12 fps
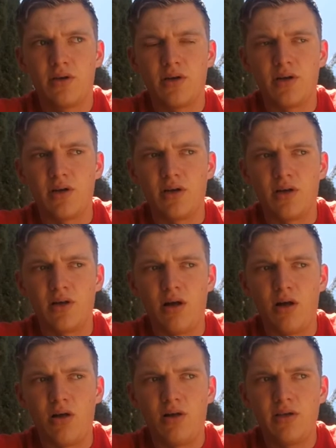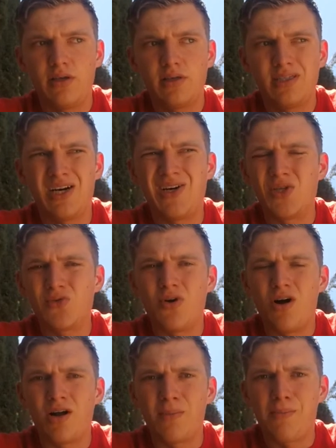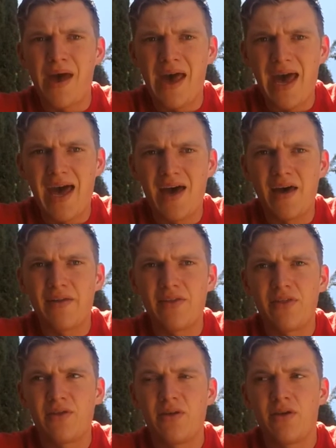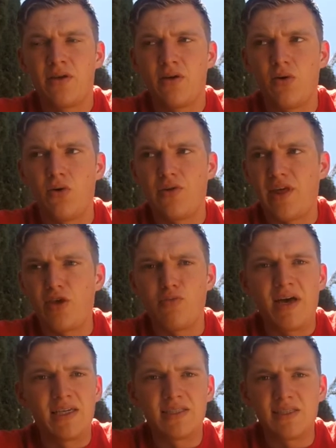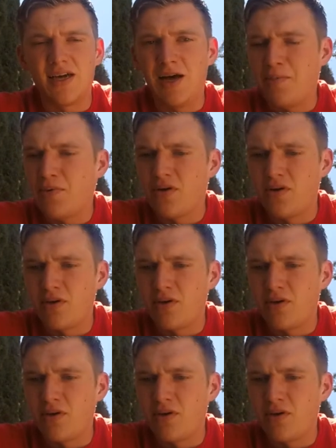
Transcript: on the wrong path, or that you messed up